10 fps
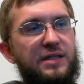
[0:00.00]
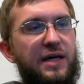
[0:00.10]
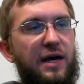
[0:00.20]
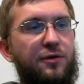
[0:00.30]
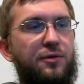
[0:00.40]

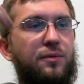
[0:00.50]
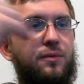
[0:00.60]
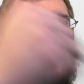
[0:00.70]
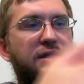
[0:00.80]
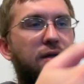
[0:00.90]
how do you
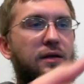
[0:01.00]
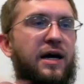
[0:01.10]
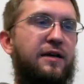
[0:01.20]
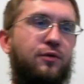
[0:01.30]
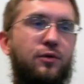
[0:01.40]
get the
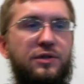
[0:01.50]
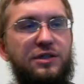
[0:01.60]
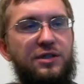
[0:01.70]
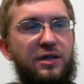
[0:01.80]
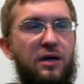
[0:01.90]
line
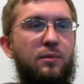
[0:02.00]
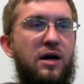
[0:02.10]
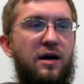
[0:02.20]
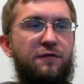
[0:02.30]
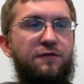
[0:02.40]
voltage to come
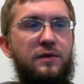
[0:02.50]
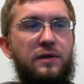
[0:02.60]
off?